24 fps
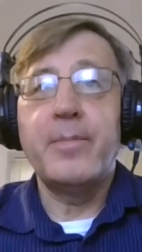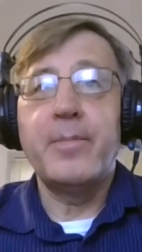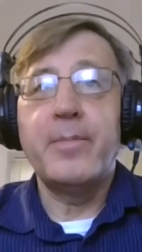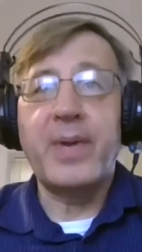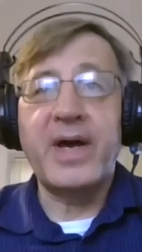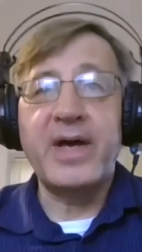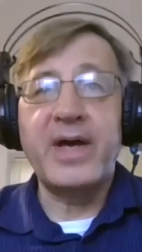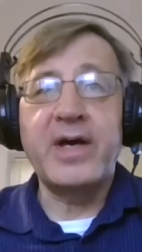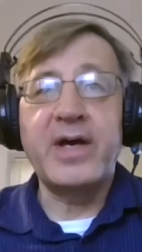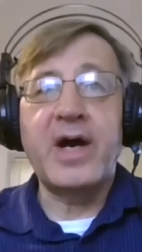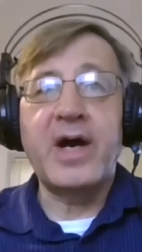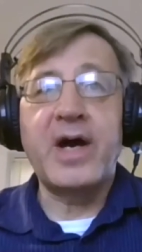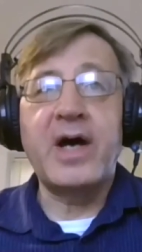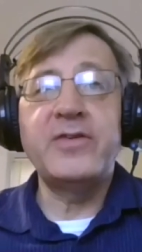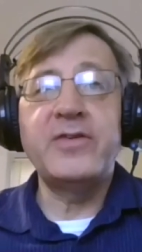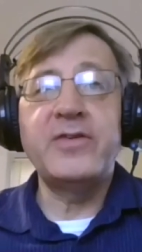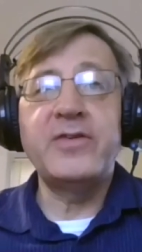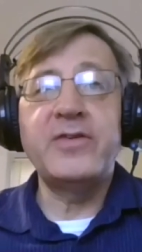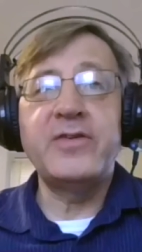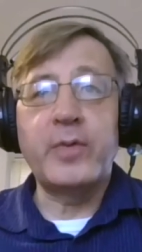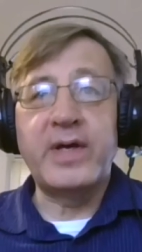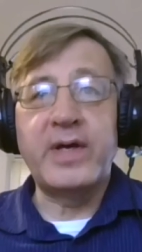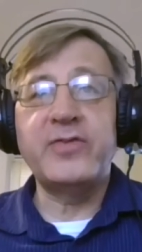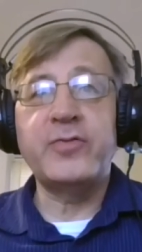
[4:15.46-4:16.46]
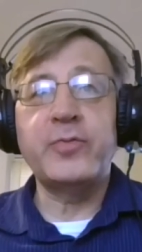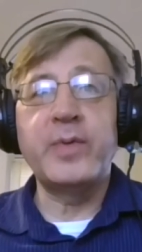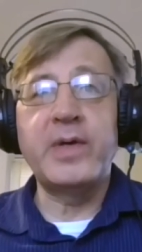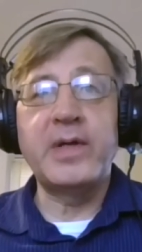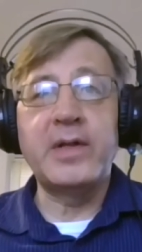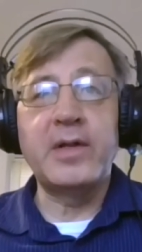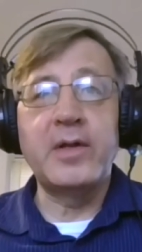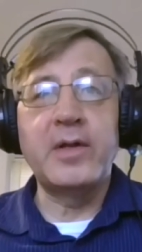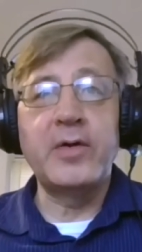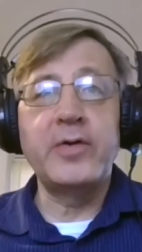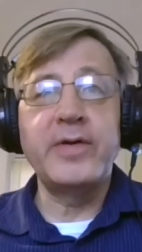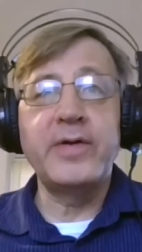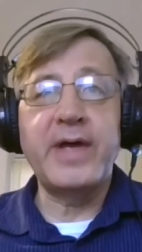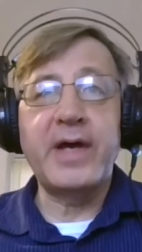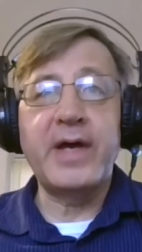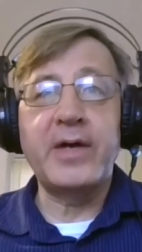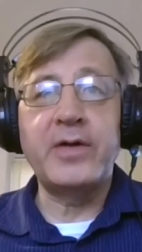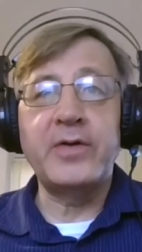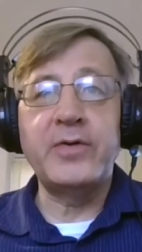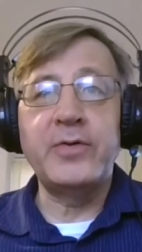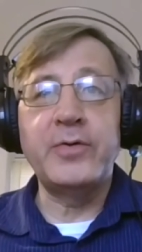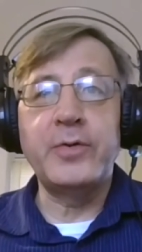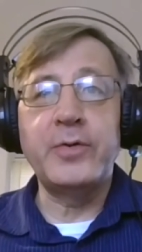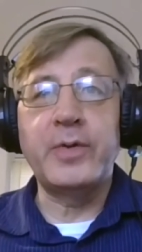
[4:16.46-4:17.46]
By God's grace, we learned
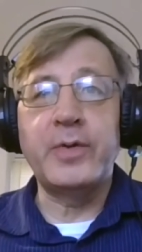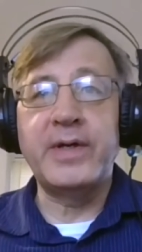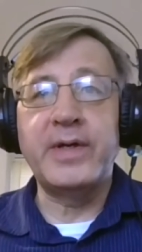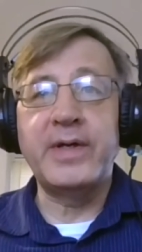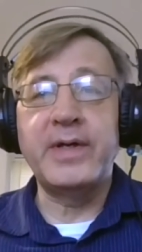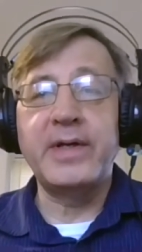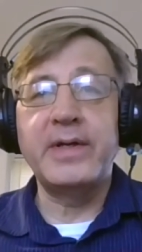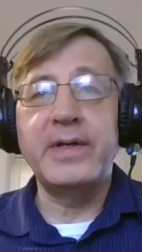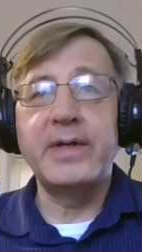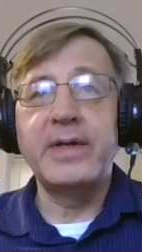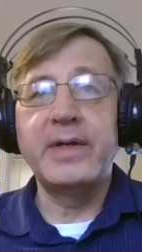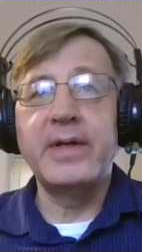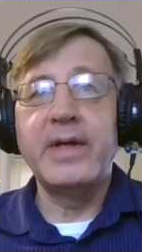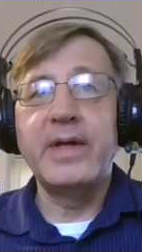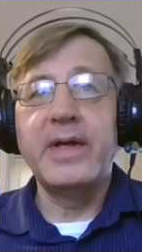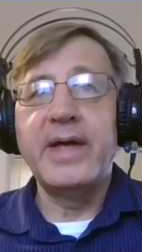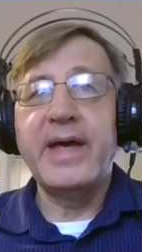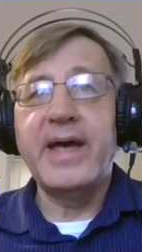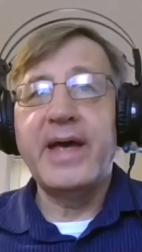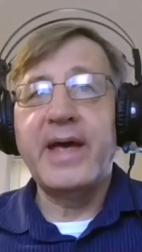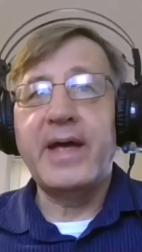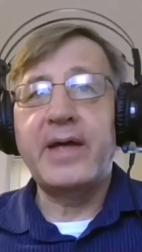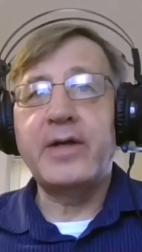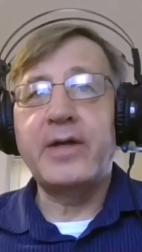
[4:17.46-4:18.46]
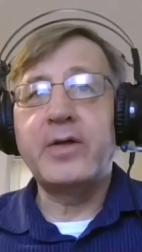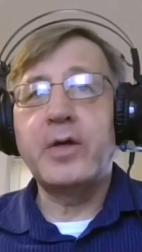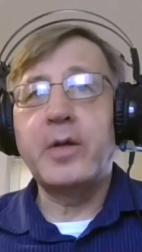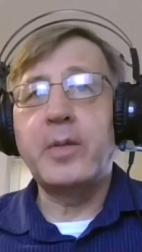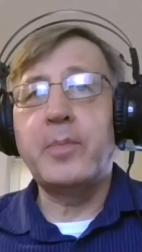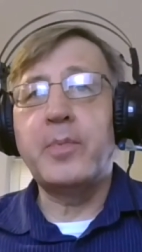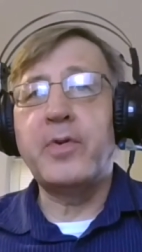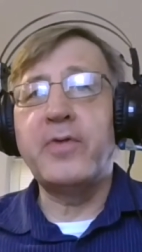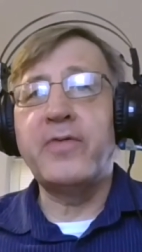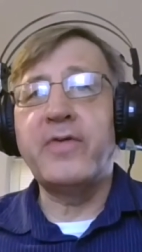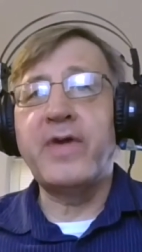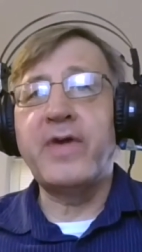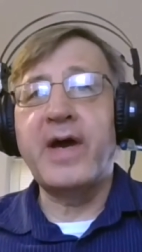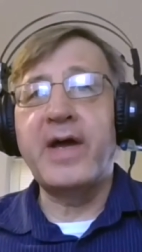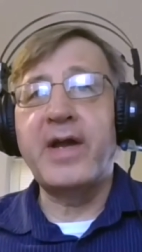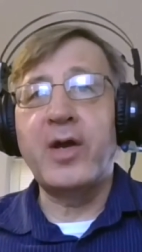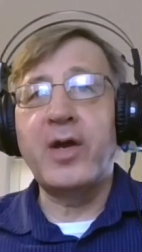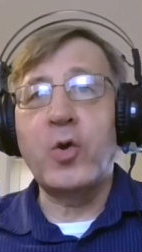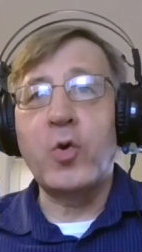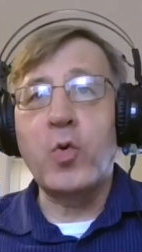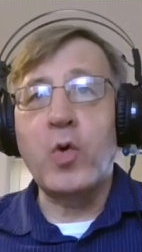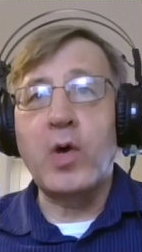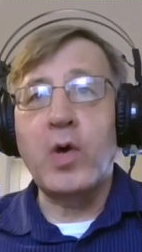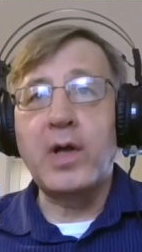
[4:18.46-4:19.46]
how to do it and could provide
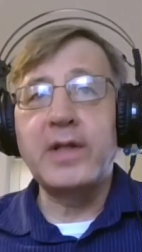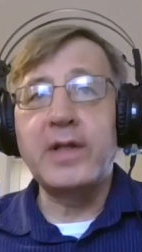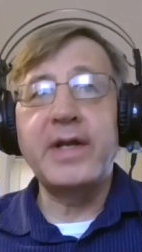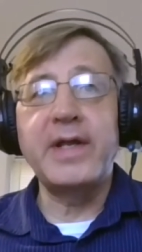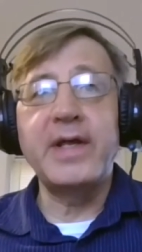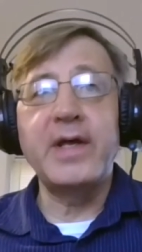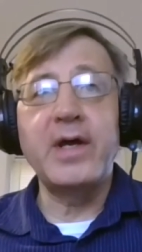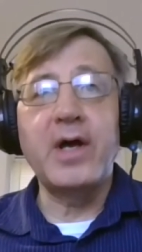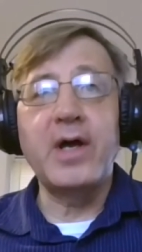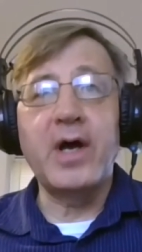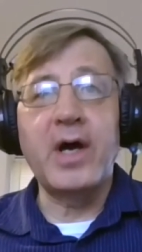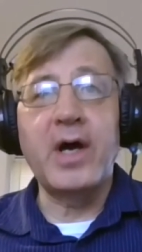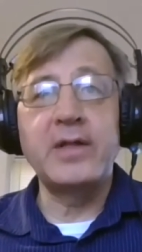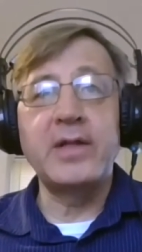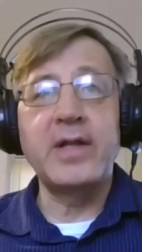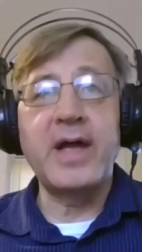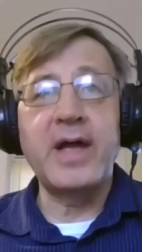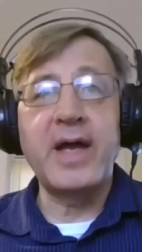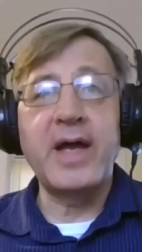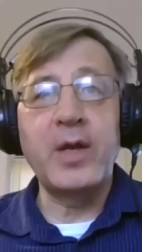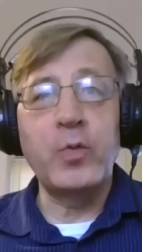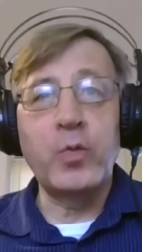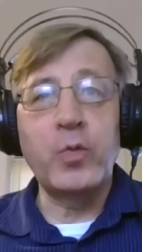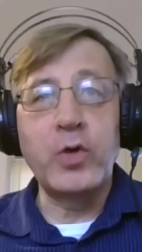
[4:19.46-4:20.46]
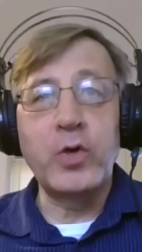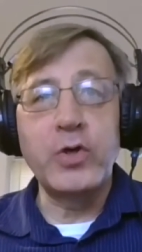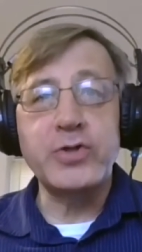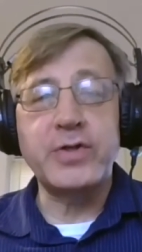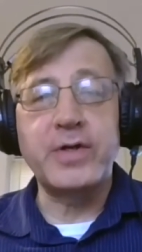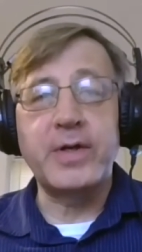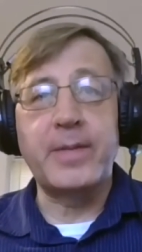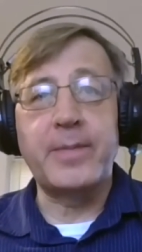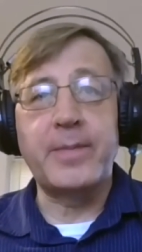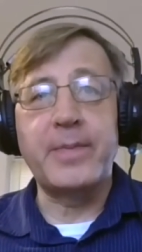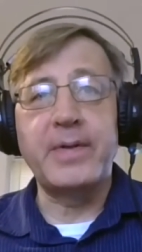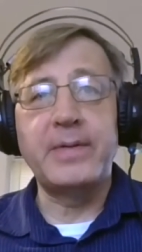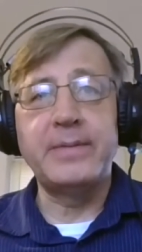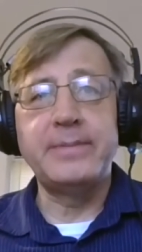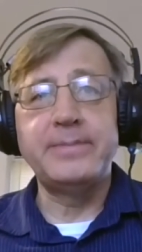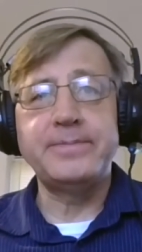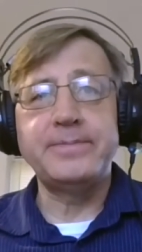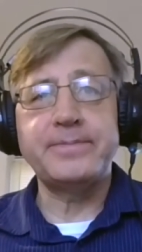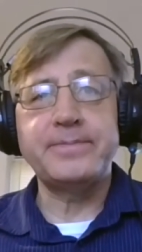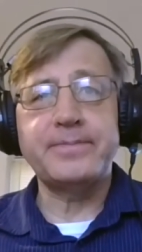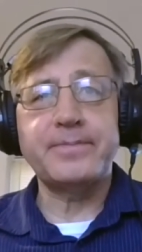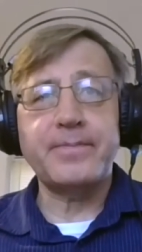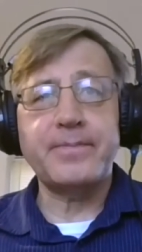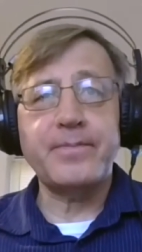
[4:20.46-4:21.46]
a quality online worship
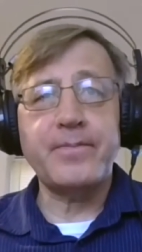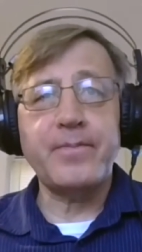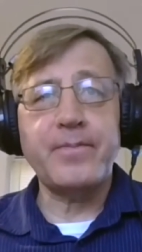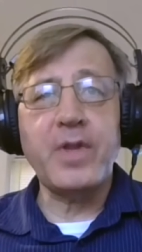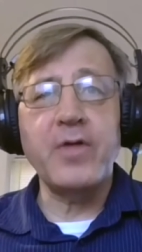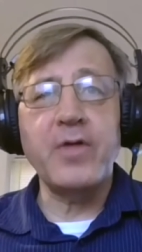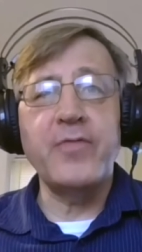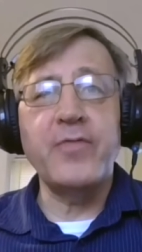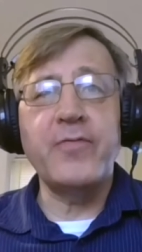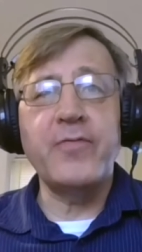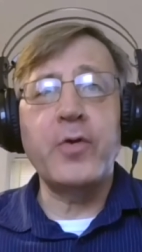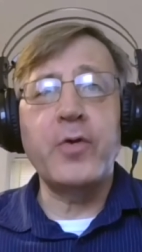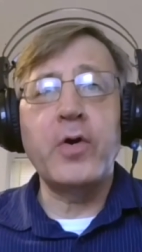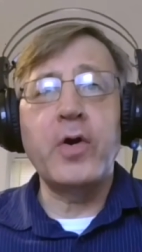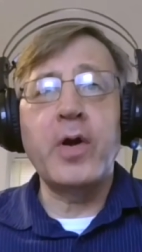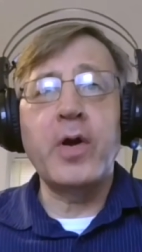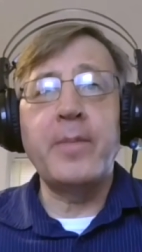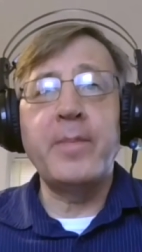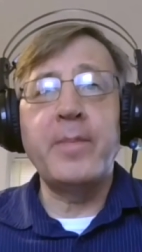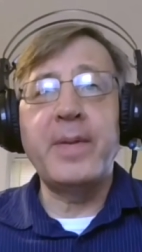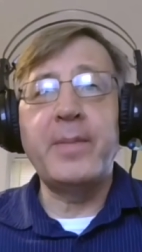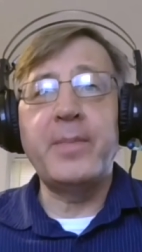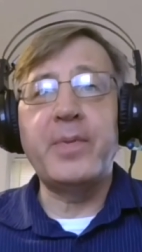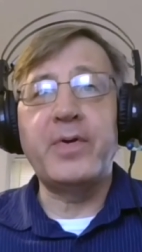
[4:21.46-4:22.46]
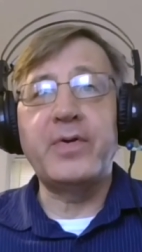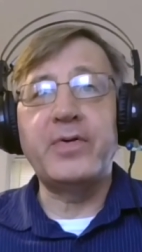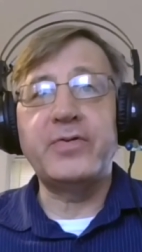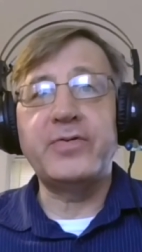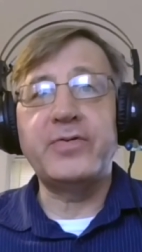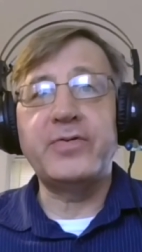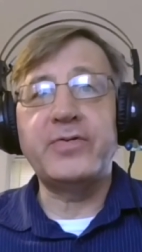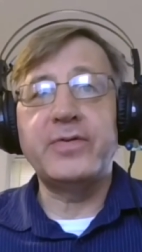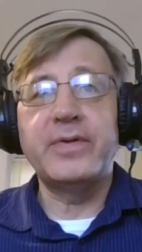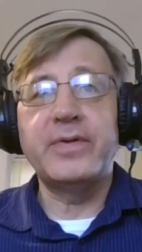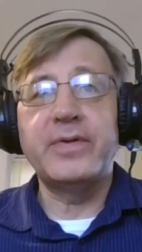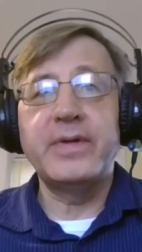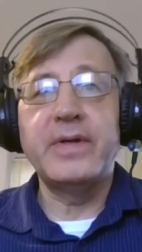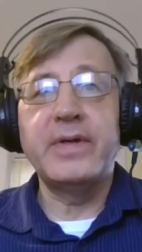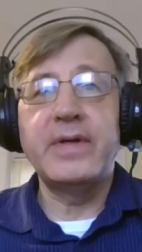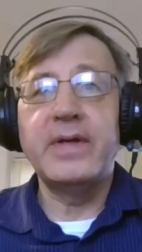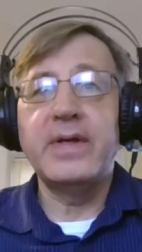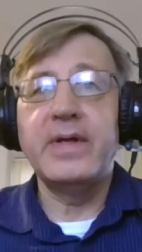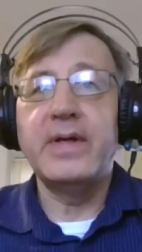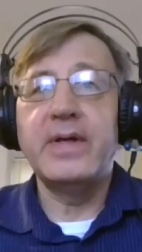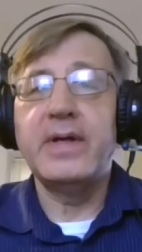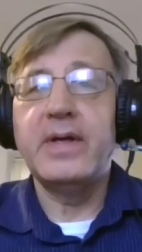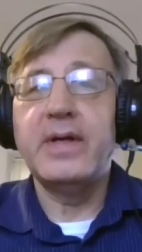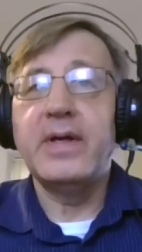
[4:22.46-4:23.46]
for our members.
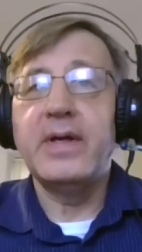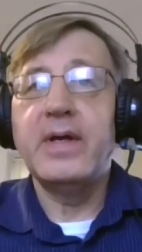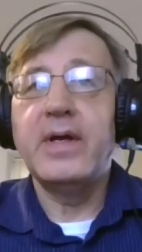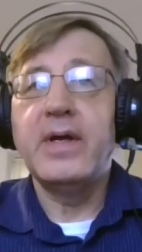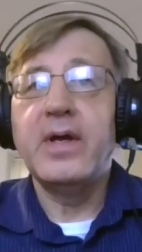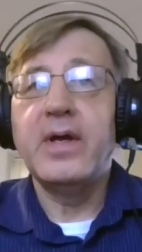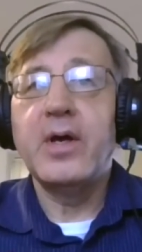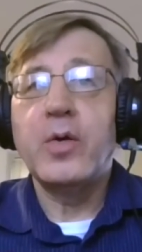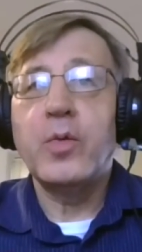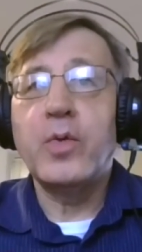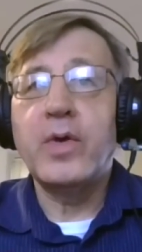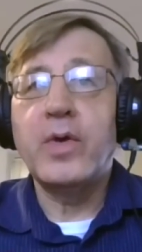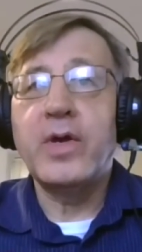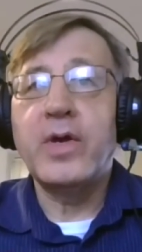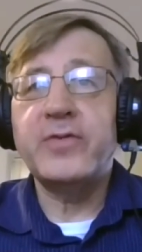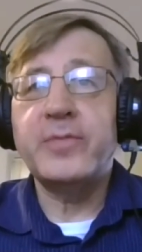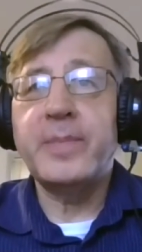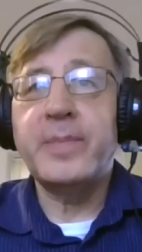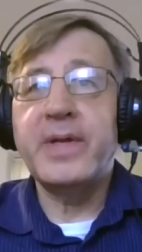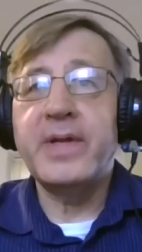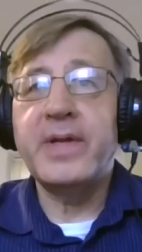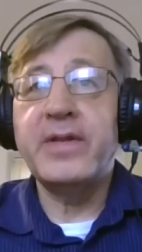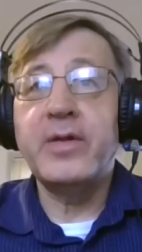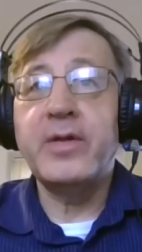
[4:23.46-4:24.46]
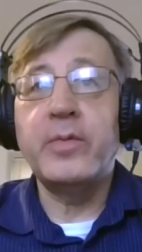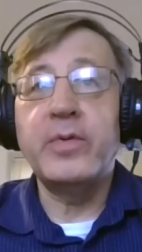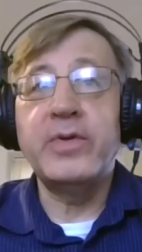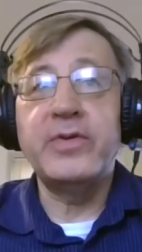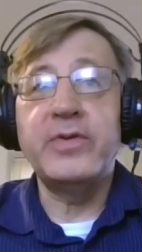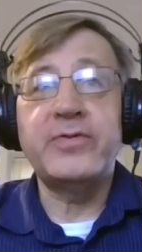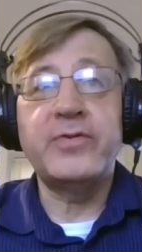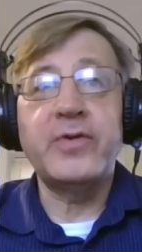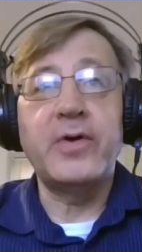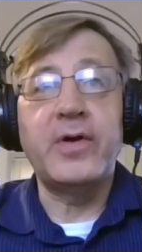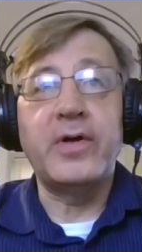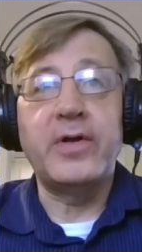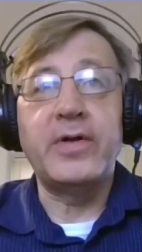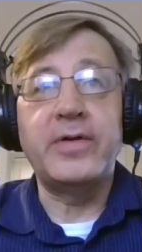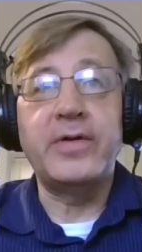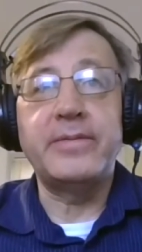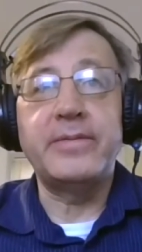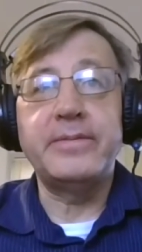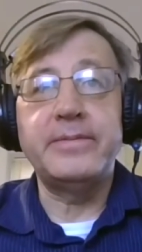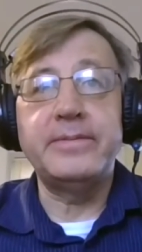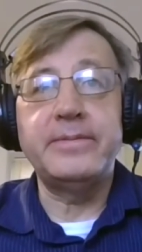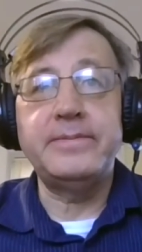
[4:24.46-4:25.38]
What has been the result?